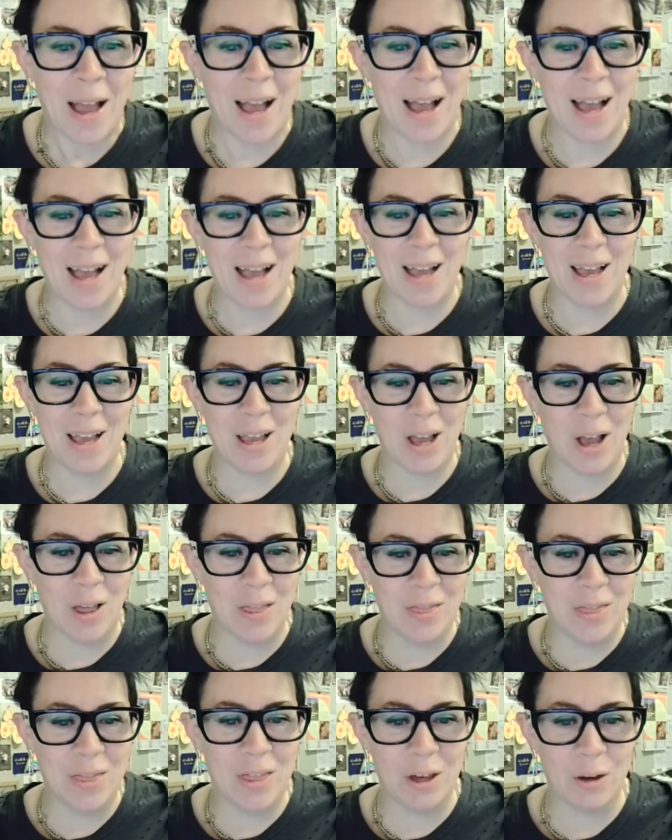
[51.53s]
Uh,
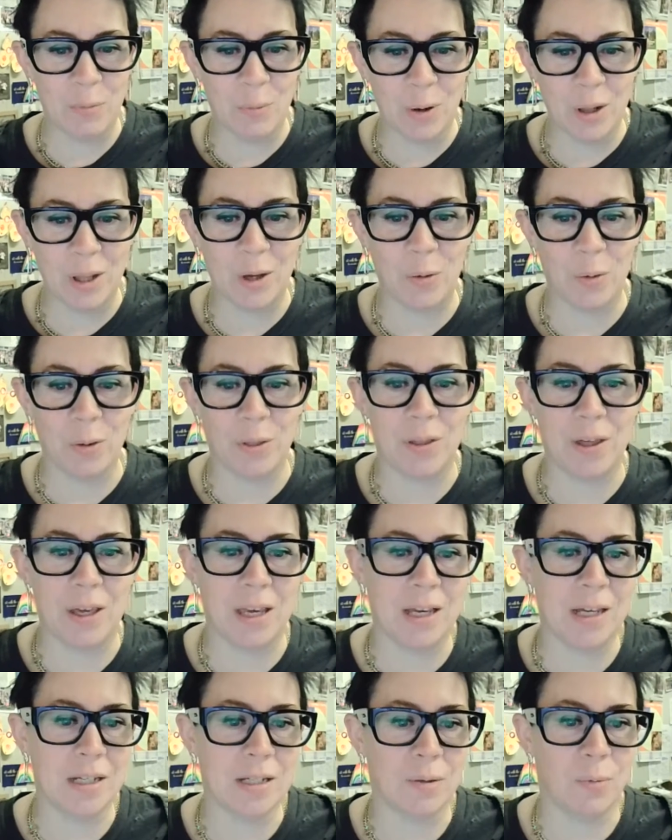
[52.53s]
the really cool
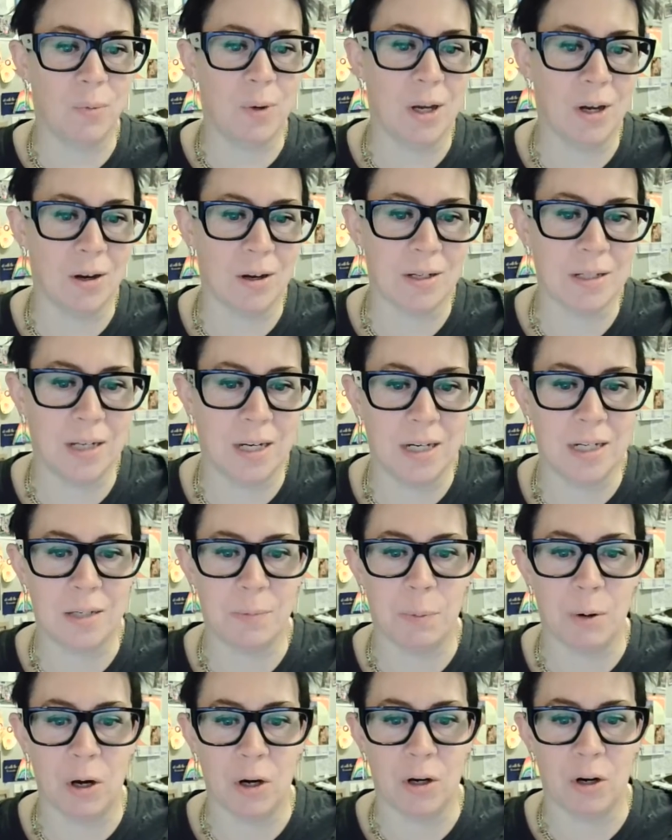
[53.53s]
thing is we are excited
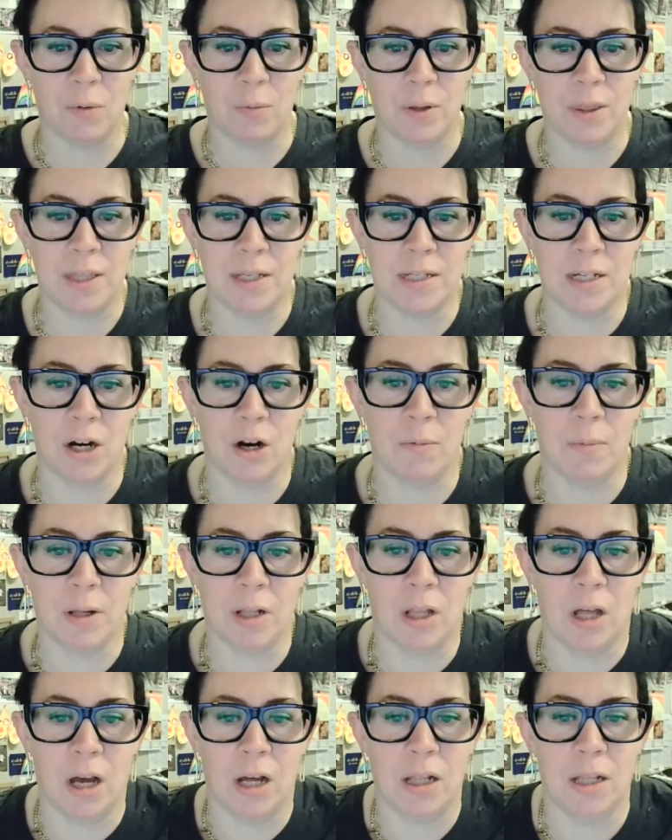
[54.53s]
to partner with the Sarah
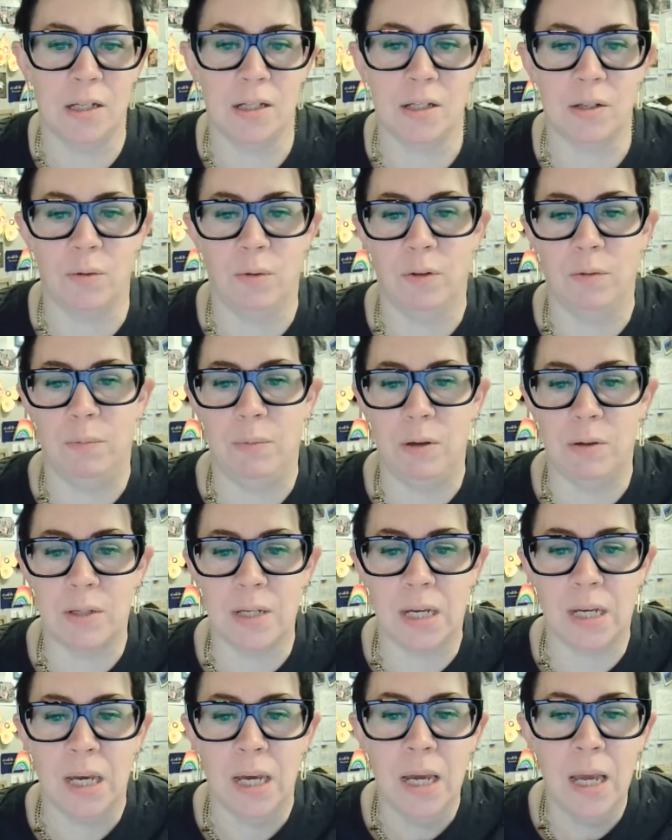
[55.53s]
McLachlan School of
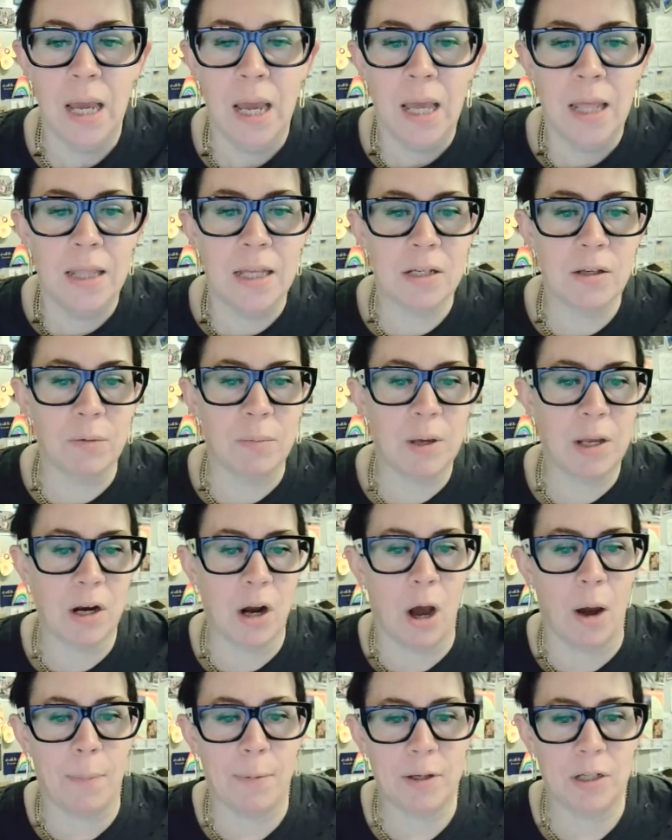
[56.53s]
Music. This will be an
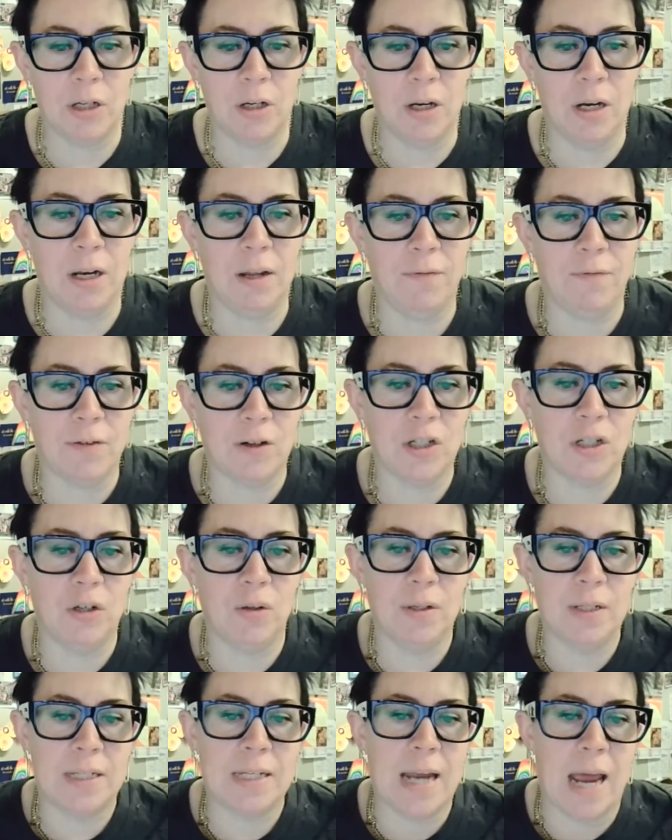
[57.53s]
opportunity for
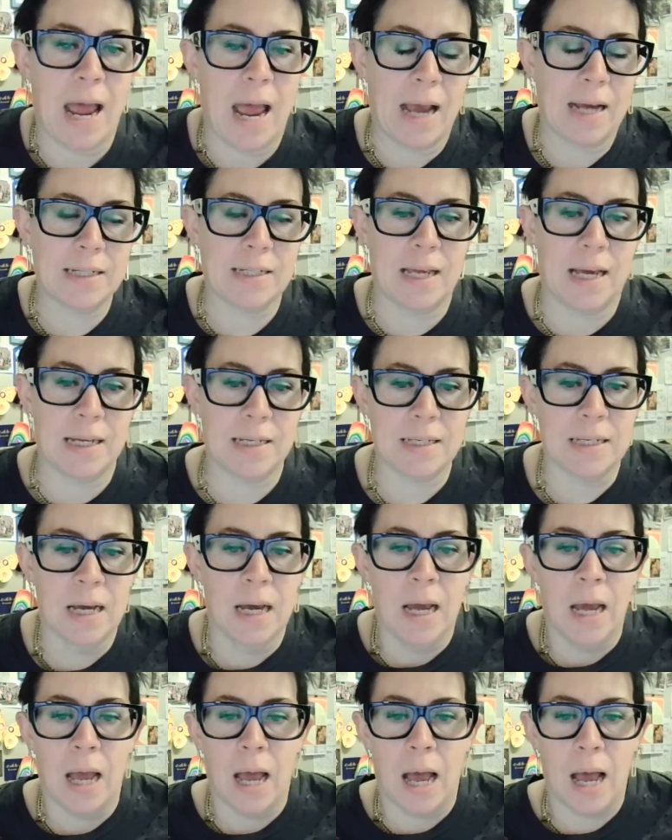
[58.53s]
students to access
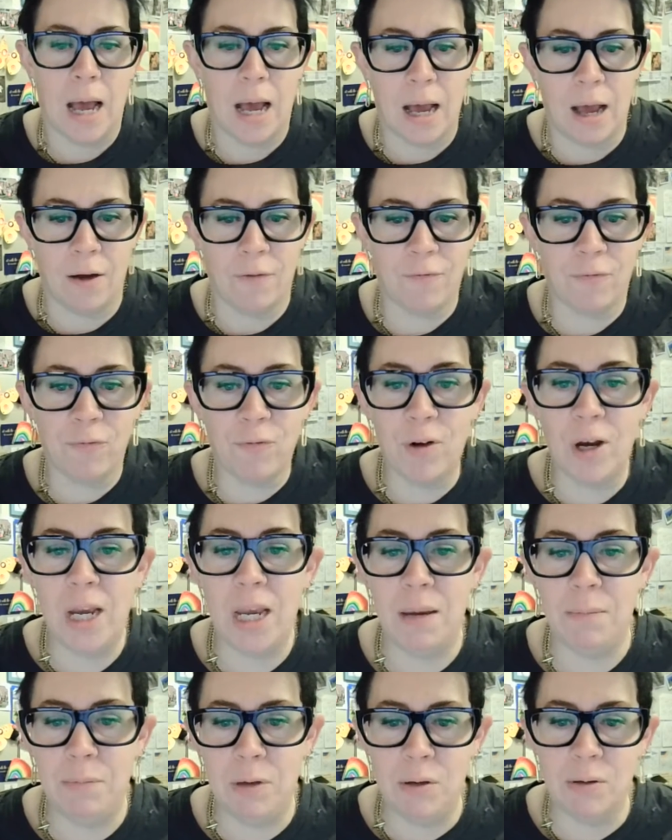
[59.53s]
uh,
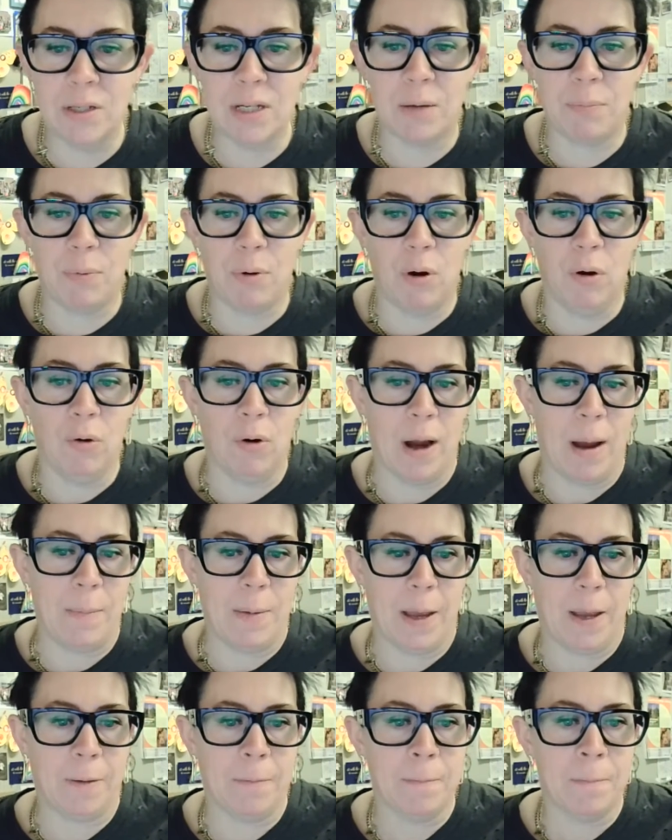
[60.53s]
free music
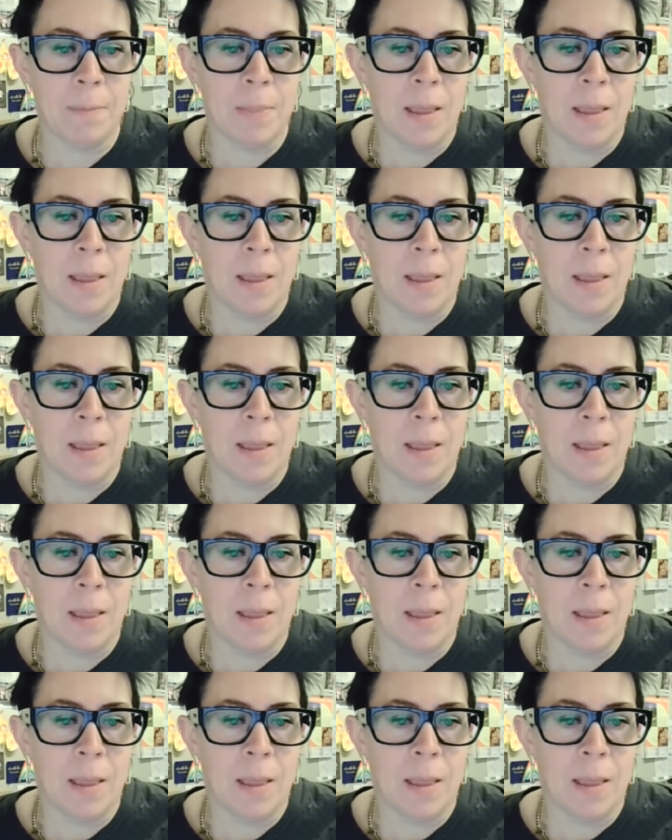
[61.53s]
programming.